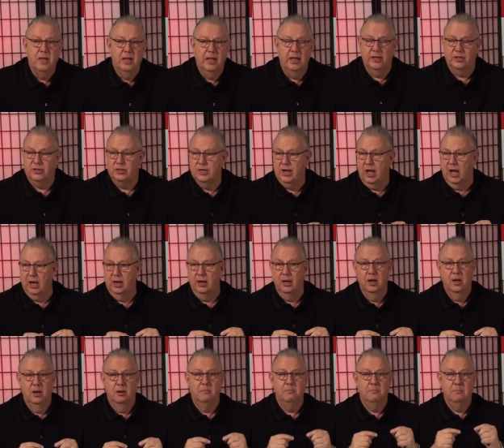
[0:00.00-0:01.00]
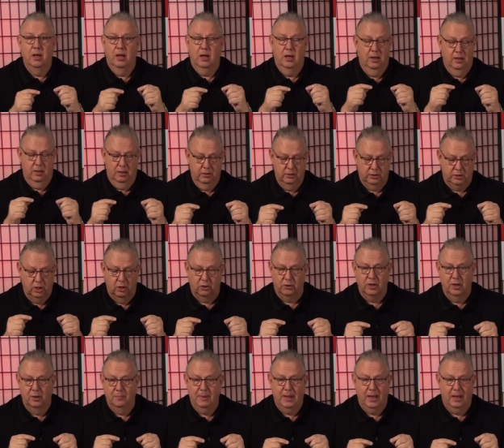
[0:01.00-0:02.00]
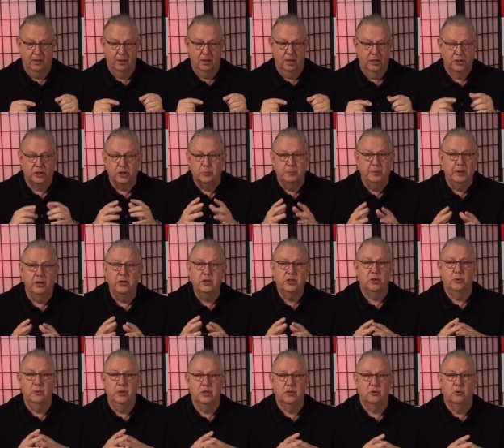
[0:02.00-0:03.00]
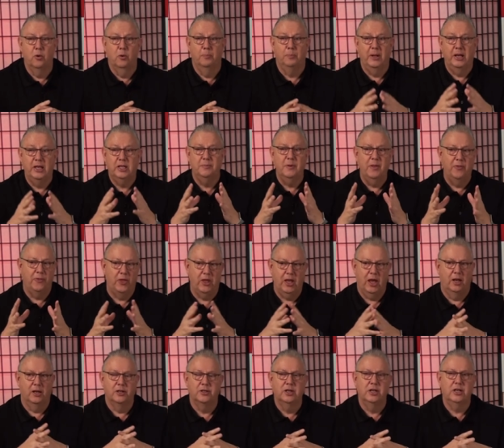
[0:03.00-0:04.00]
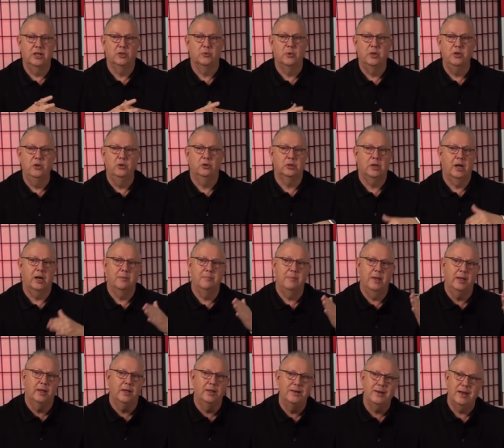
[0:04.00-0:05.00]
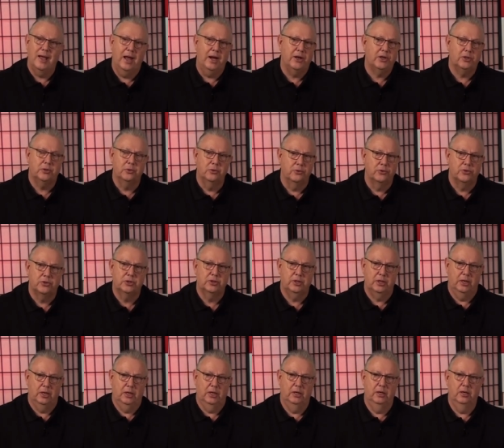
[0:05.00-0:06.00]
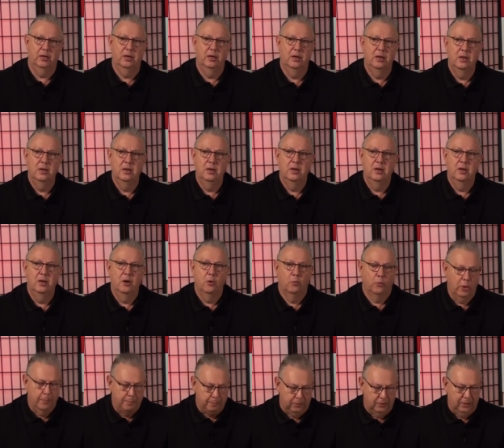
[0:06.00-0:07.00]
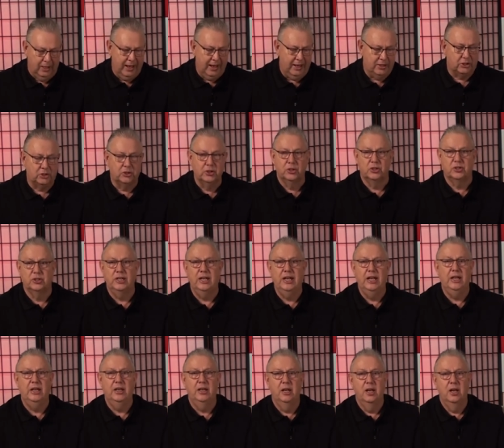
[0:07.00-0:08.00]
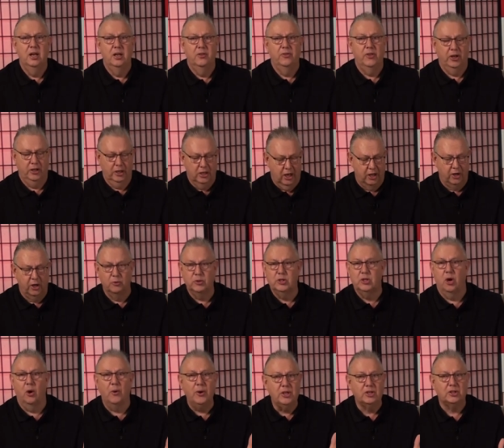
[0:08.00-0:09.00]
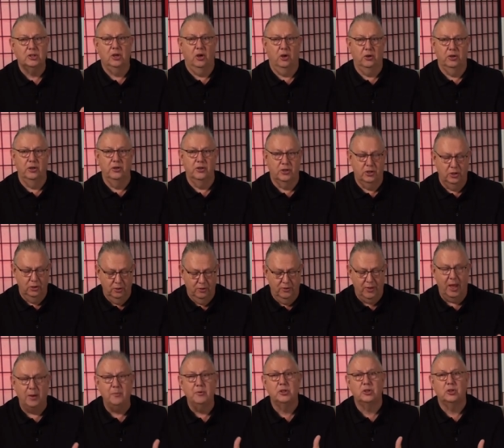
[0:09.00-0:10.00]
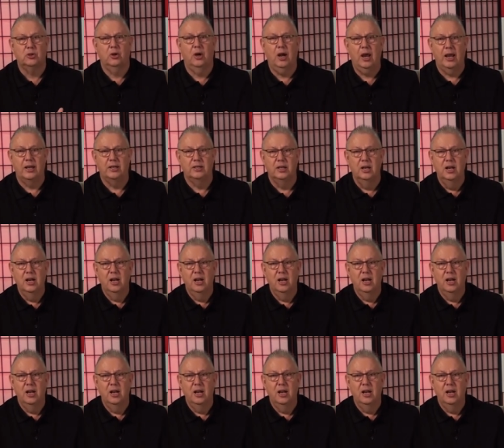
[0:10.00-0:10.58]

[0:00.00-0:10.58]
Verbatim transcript: is not uh, talking about a spiritual is a replacement theology is when you try to make a natural seed replace the seed that God was always talking to, and that was Christ.